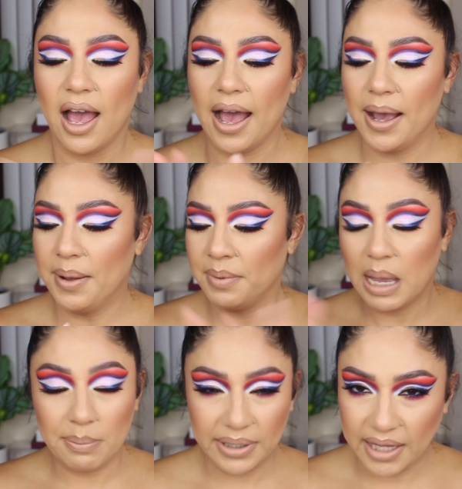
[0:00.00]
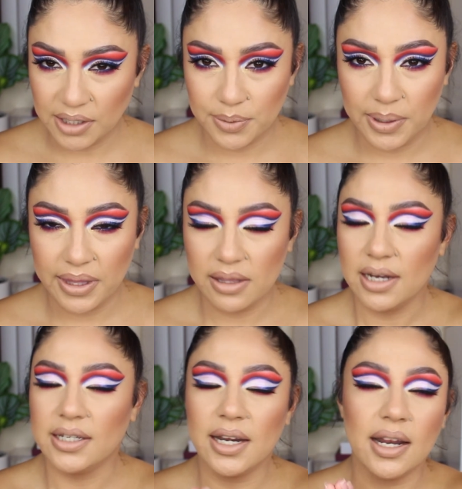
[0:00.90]
but that's the way that
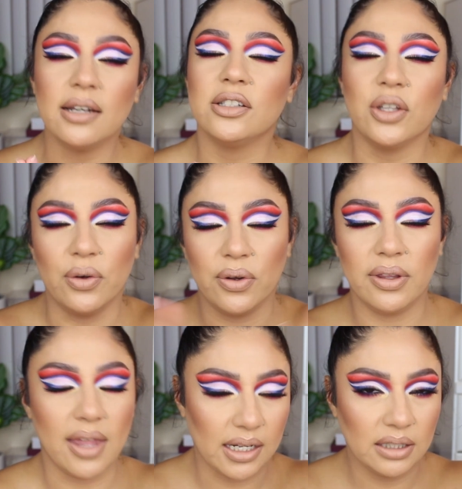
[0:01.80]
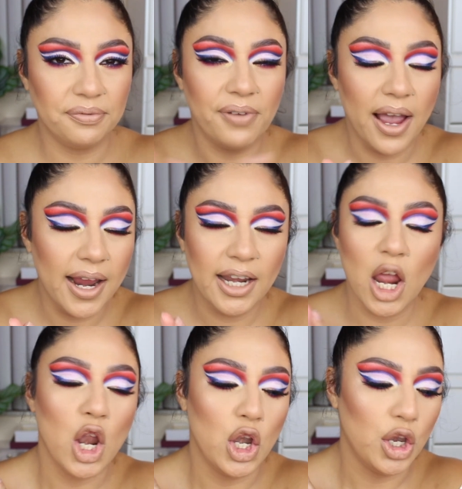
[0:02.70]
they did it, so that's
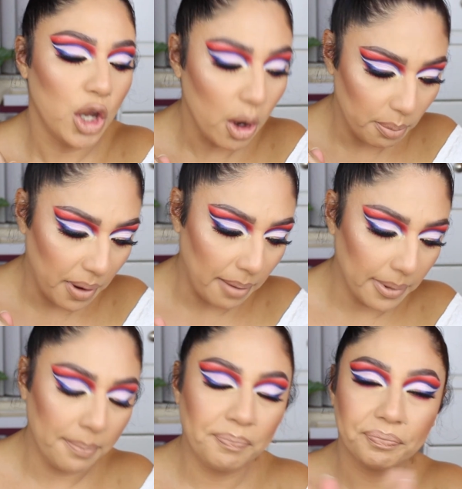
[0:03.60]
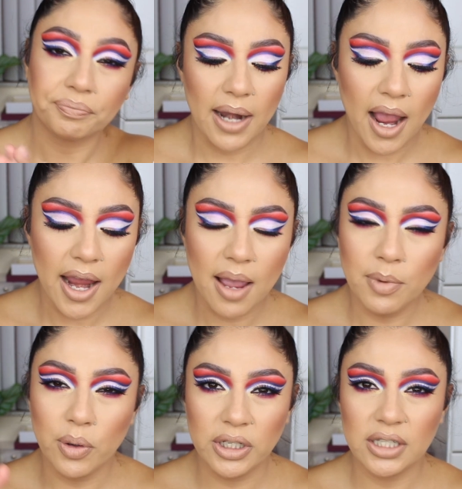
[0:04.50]
fine, no problem. But I
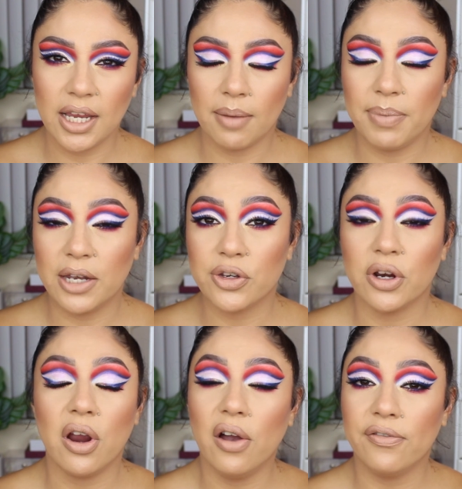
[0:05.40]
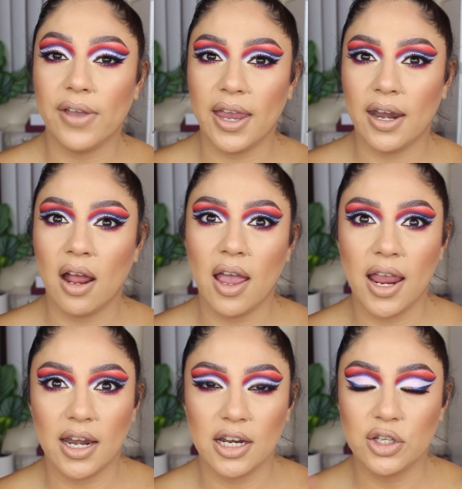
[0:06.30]
am going to take a picture of it
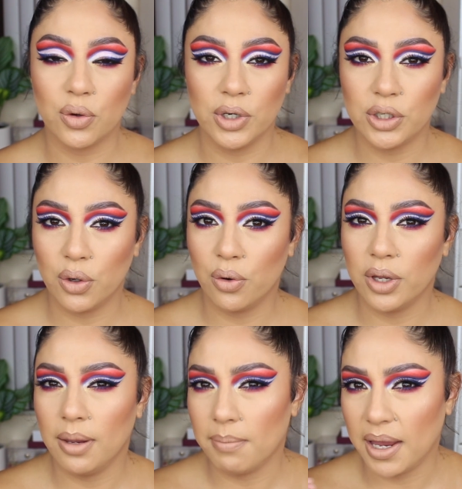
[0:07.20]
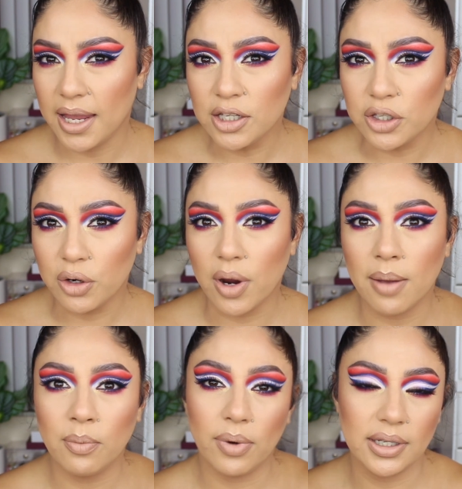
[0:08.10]
and it's going to go in my
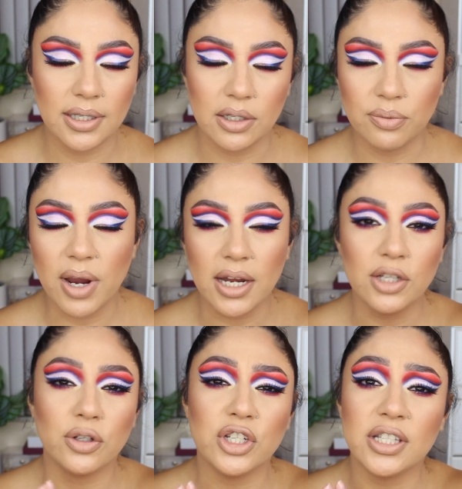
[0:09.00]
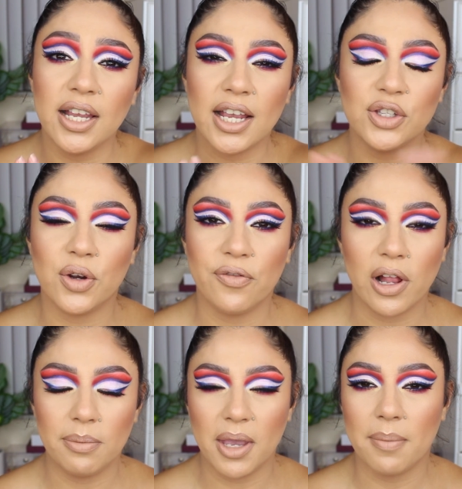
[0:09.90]
Instagram once it's ready. So just in case you don't
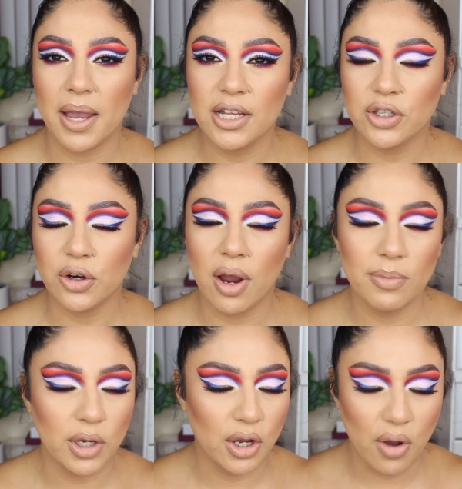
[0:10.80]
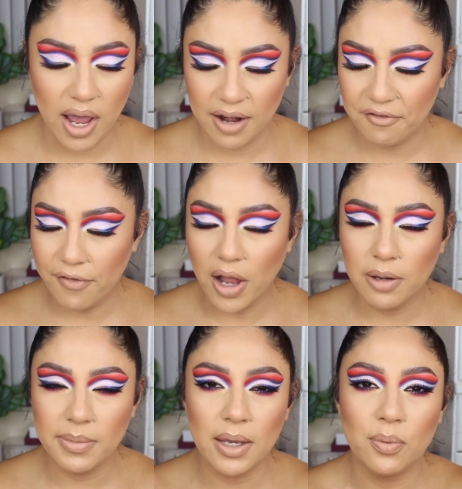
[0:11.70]
follow me on my Instagram, you can go ahead and
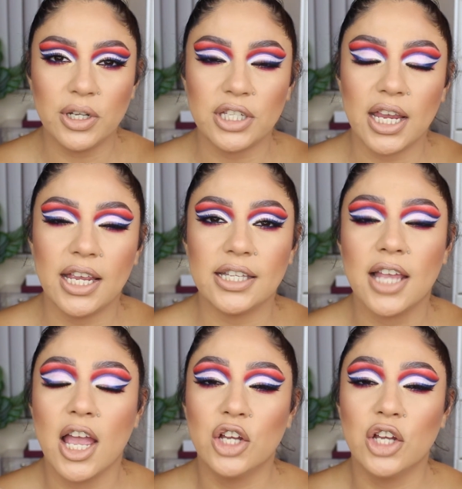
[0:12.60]
follow me, which is